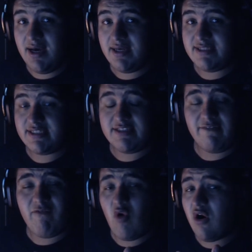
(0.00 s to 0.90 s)

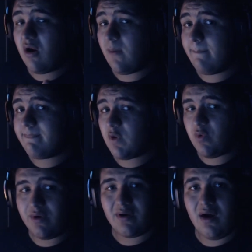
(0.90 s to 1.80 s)
64
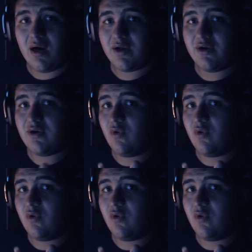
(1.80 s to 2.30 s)
or Conquer,